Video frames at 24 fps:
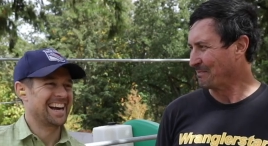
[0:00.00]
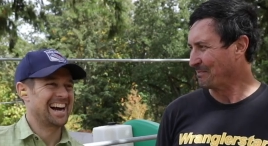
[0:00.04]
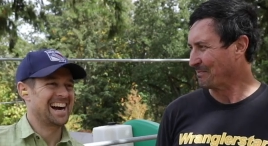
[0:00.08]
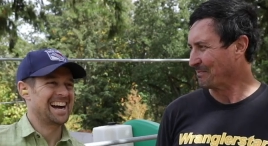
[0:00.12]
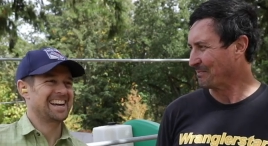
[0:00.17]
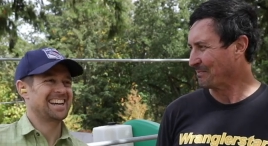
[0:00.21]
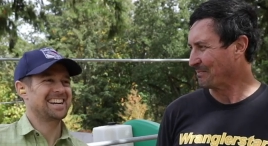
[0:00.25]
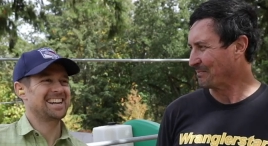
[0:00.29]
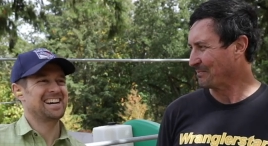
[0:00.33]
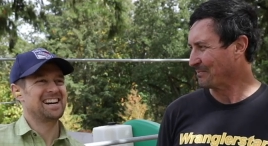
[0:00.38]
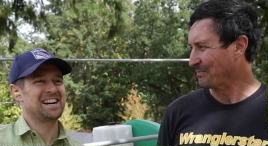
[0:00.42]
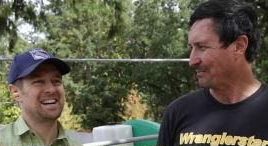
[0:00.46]

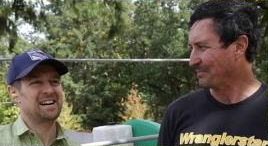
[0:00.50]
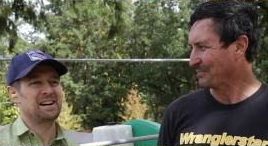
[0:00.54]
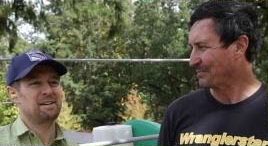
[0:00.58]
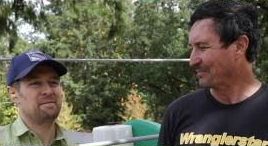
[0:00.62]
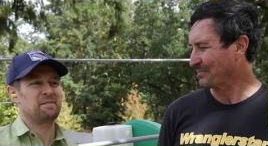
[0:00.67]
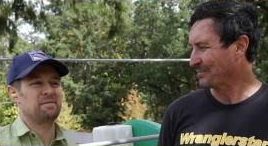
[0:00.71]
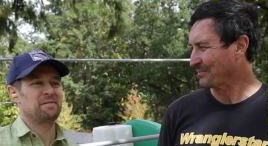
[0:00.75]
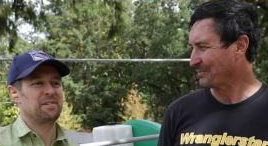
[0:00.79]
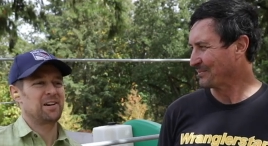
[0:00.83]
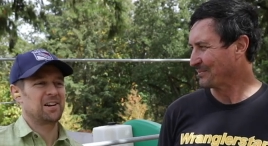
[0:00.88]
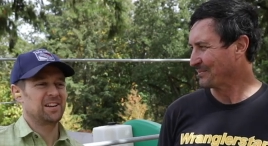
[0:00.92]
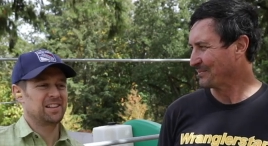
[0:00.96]
Speaker 1: I, uh, I'm a
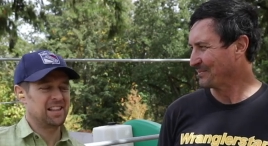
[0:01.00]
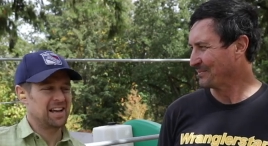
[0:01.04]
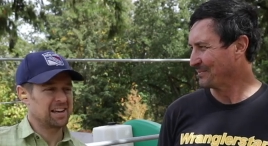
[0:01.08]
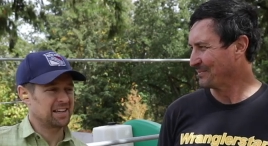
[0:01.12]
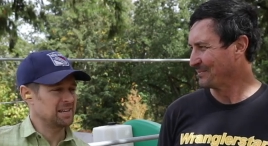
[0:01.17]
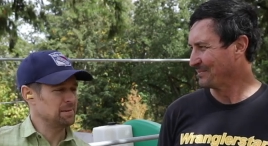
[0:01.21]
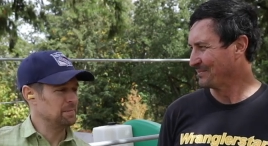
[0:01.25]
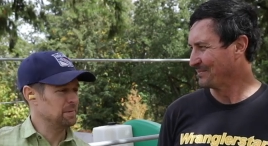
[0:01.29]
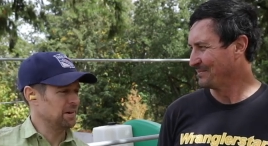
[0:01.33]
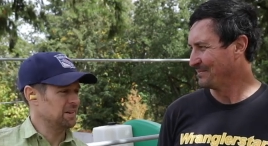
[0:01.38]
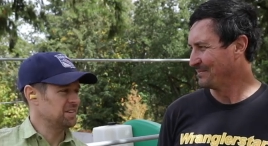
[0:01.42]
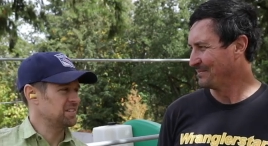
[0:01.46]
very lucky
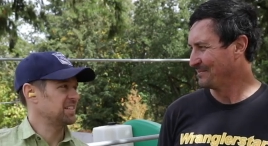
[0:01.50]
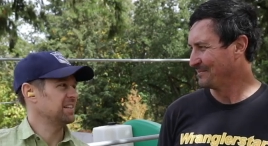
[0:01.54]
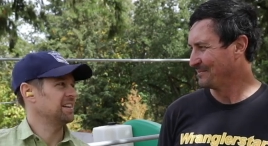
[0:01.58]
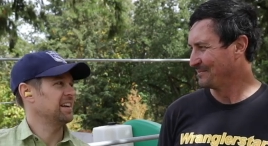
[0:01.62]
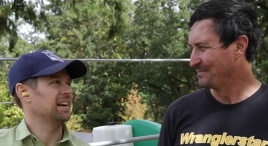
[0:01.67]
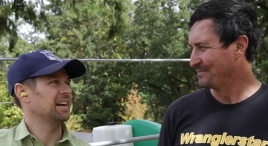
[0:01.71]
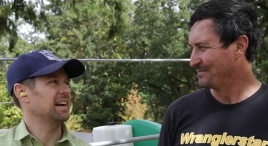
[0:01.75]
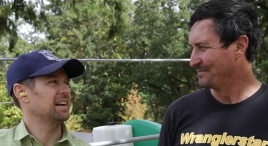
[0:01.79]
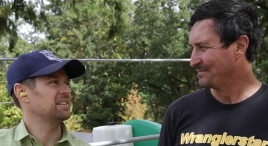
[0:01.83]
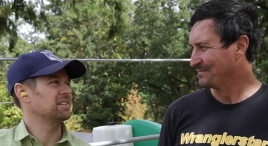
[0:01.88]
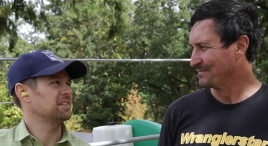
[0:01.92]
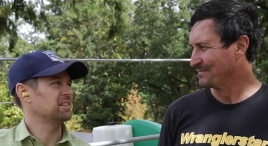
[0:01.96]
person. I
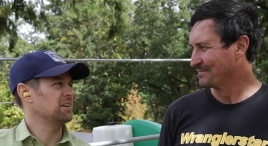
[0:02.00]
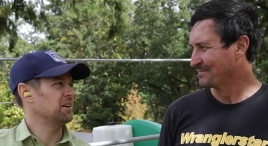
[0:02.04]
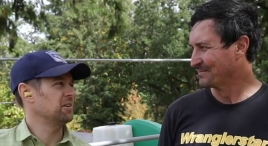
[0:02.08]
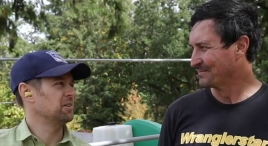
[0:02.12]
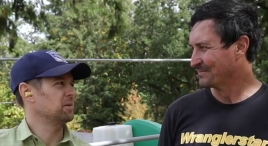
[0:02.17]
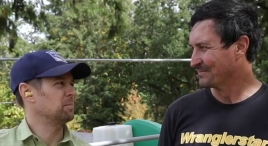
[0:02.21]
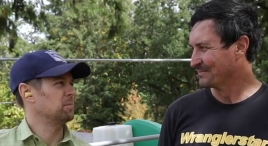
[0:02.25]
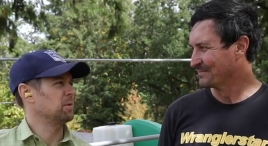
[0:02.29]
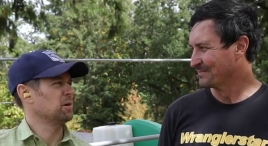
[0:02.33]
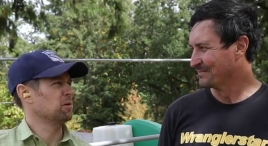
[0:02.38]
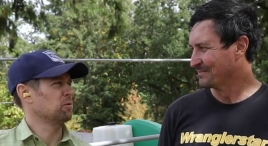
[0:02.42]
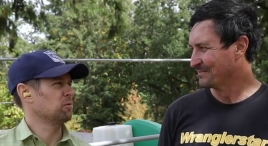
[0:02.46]
got to go to
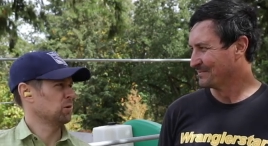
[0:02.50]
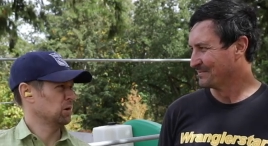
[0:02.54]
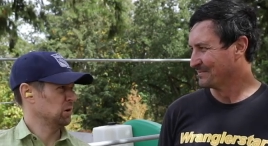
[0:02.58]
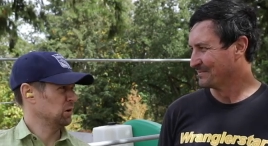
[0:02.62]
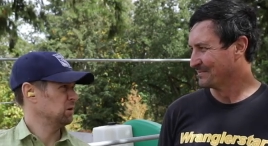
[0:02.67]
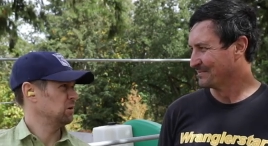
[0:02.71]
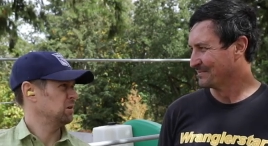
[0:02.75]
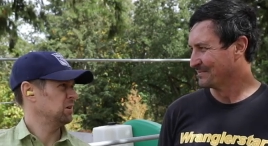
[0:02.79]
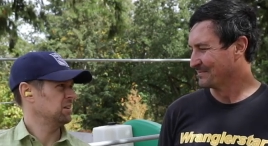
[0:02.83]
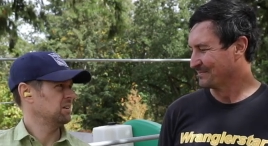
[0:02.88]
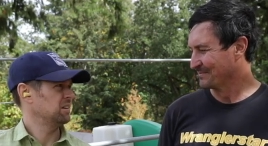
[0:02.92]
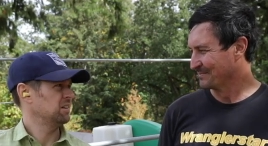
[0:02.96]

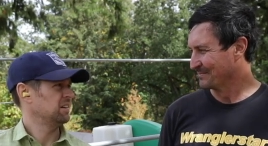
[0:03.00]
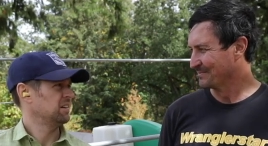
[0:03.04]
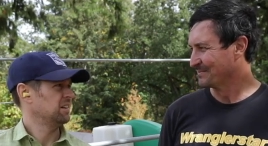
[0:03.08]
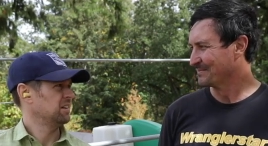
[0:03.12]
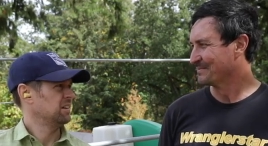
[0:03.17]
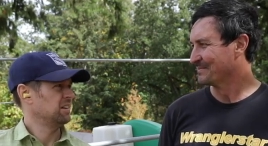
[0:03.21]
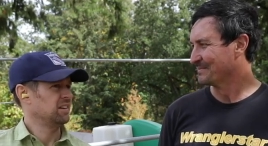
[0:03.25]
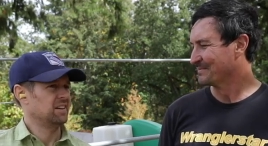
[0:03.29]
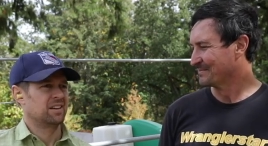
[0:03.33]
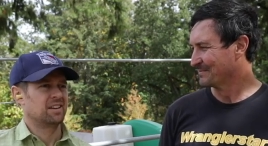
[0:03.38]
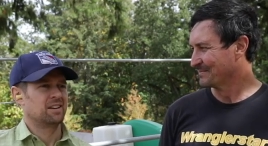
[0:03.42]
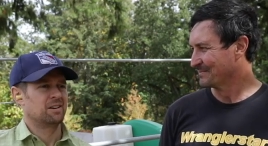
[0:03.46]
Peru
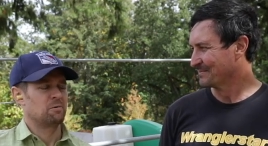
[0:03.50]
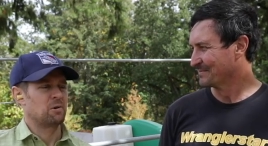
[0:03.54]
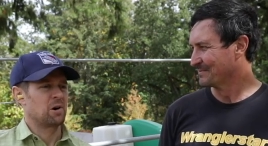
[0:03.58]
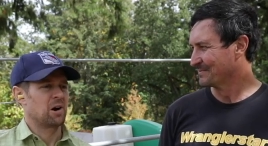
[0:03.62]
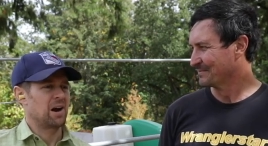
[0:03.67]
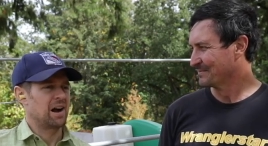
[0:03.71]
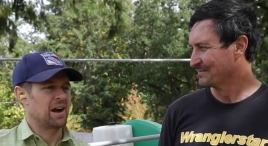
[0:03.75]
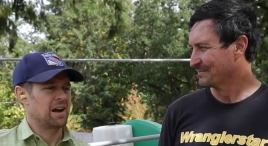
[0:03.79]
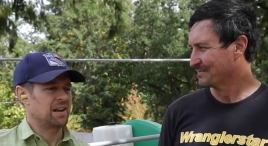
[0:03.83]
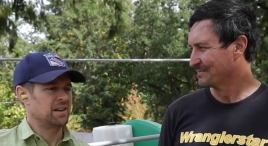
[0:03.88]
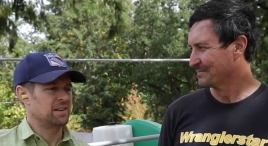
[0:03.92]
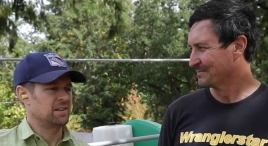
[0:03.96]
where
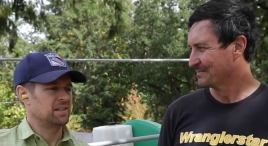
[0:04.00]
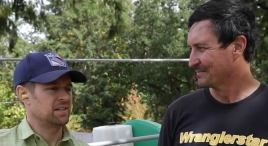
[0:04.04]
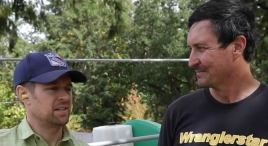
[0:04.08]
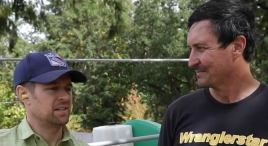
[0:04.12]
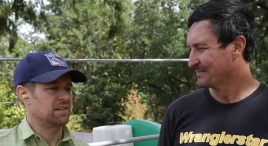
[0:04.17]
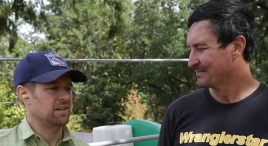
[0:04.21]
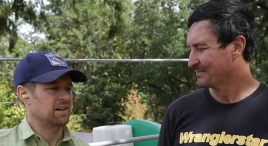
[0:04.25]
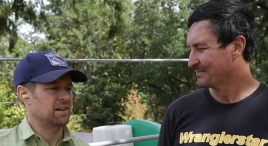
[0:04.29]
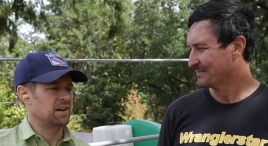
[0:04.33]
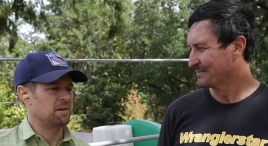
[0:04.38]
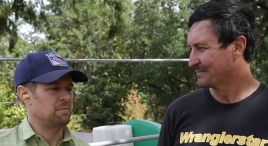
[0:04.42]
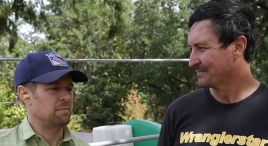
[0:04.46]
I did
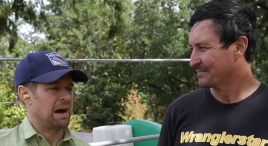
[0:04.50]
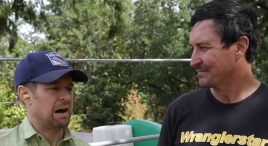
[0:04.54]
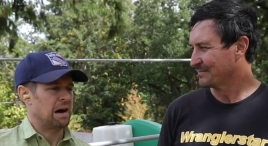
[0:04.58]
a